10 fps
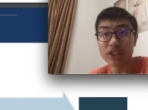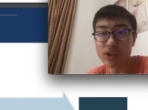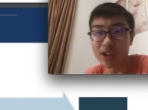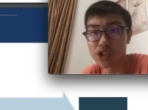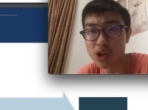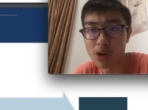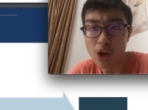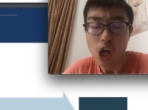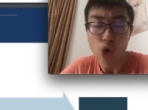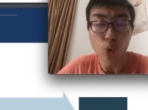control,
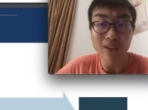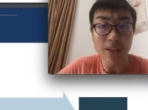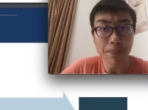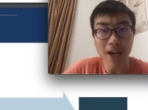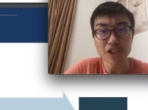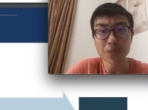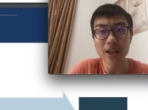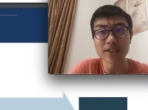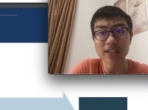quality management.